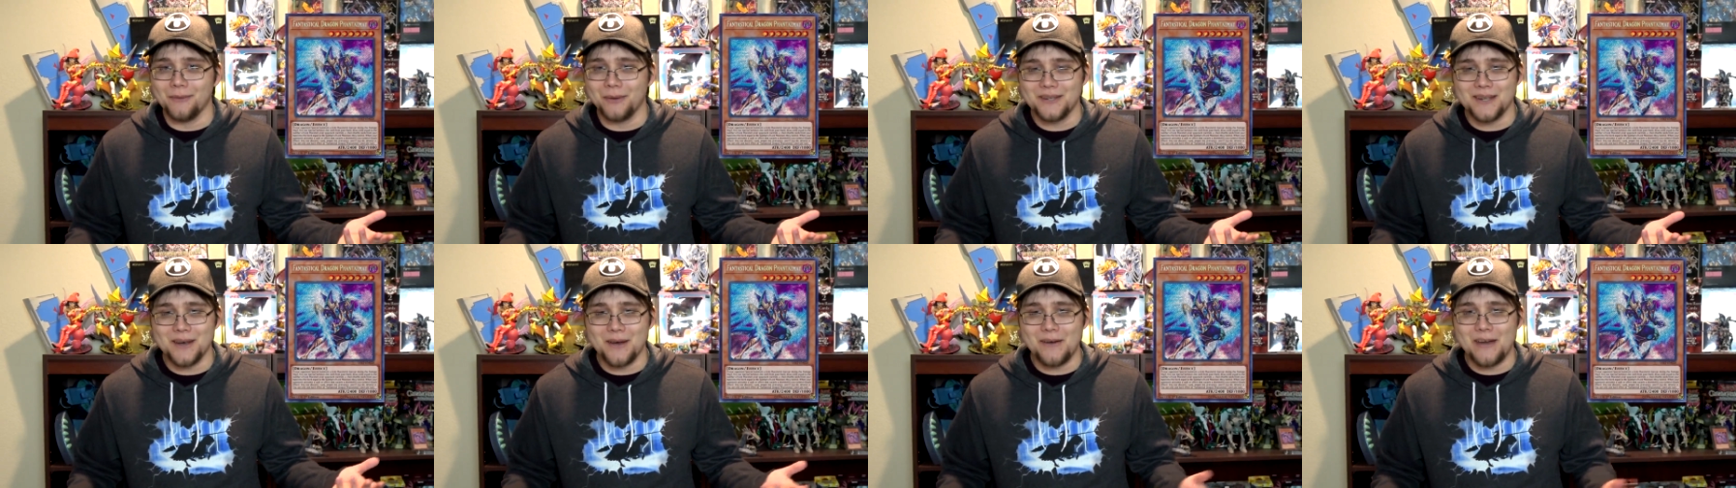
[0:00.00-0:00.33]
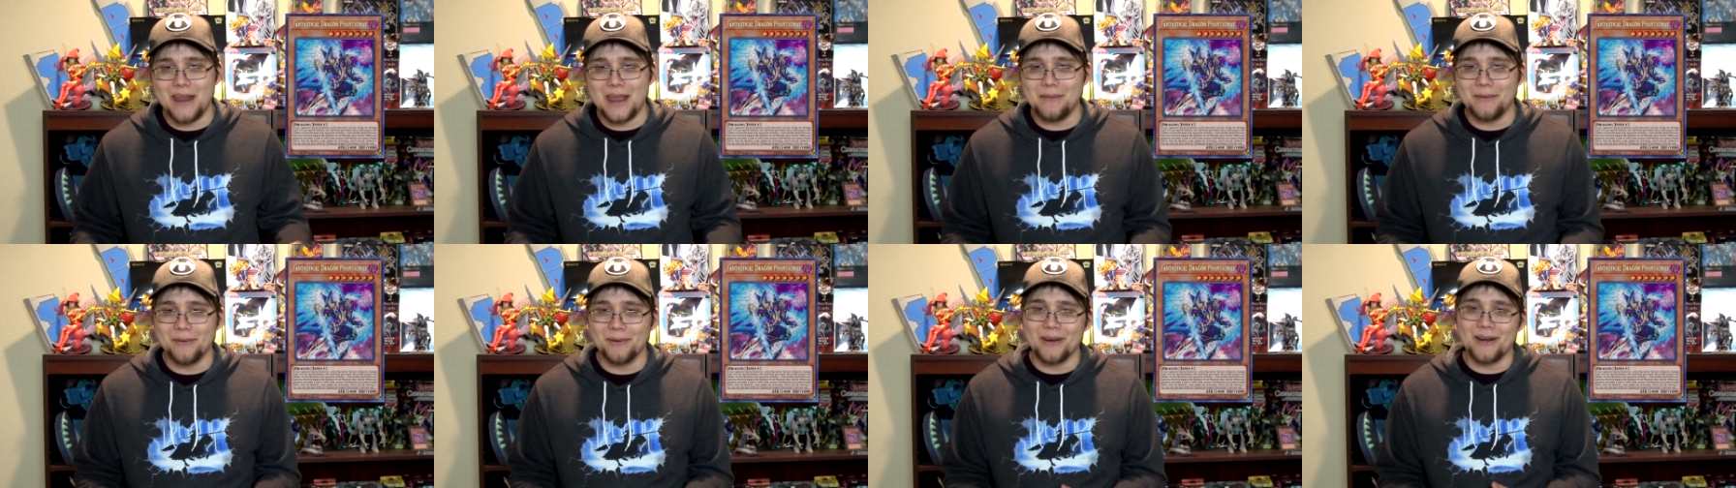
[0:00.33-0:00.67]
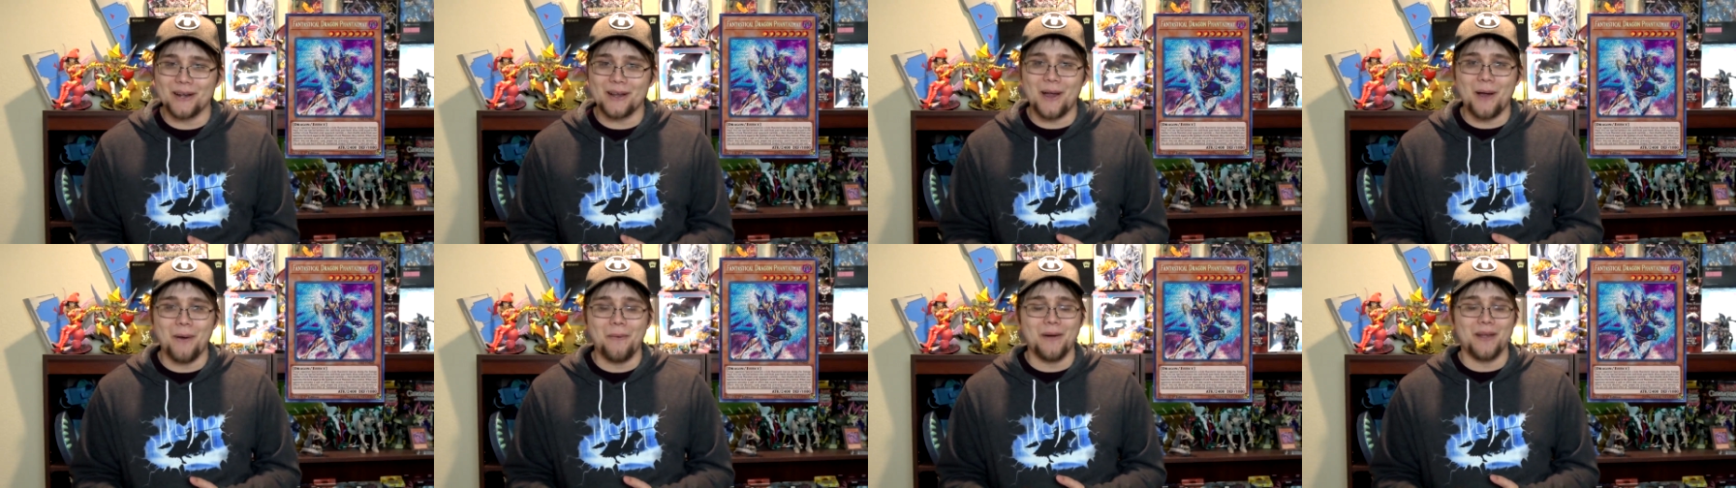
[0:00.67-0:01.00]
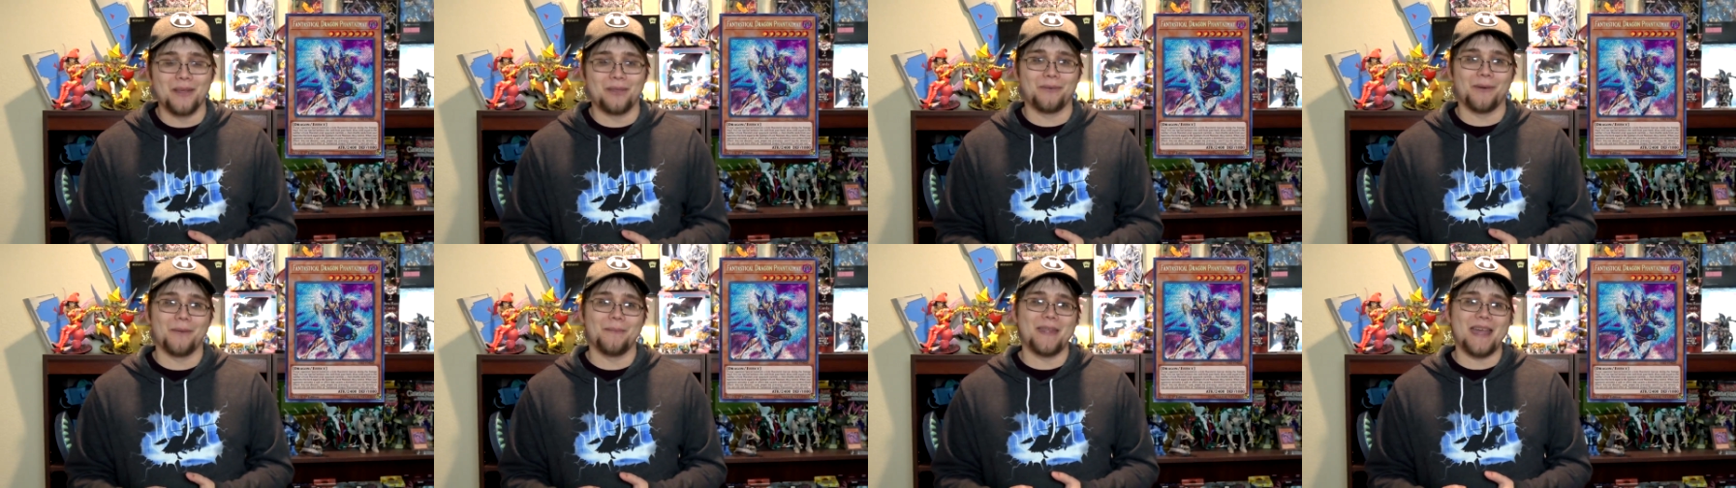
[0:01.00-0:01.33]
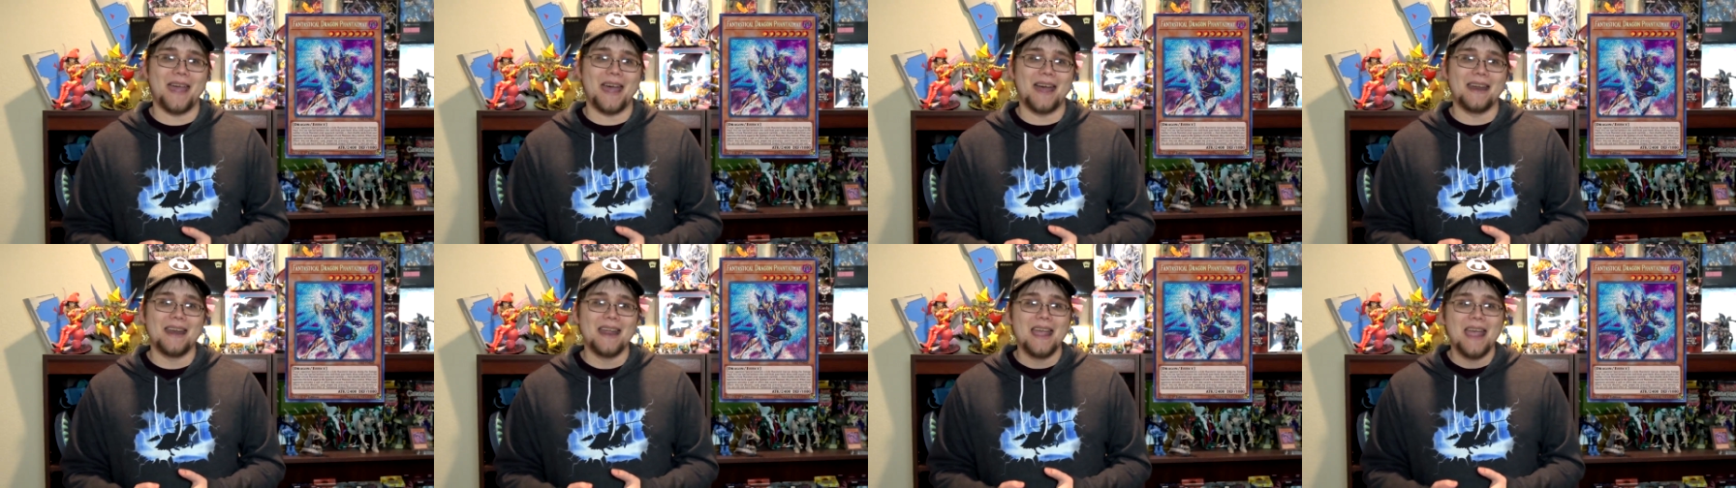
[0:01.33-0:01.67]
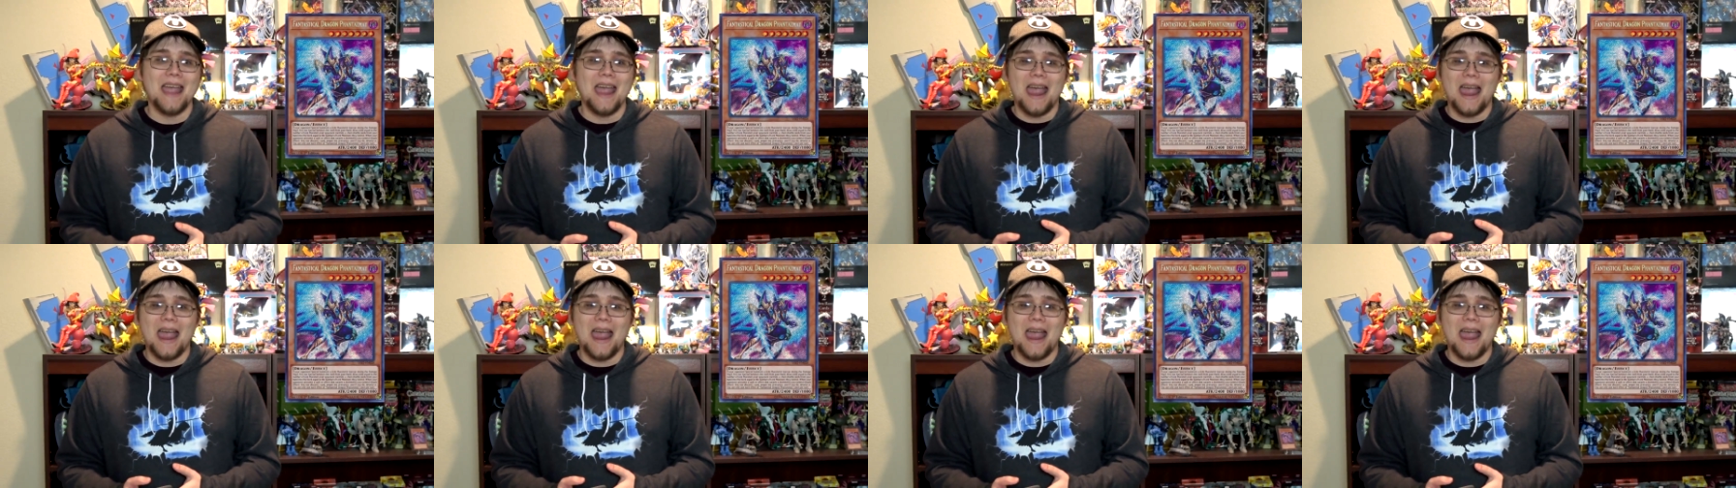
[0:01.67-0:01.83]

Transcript: whichever name you want to go with from that,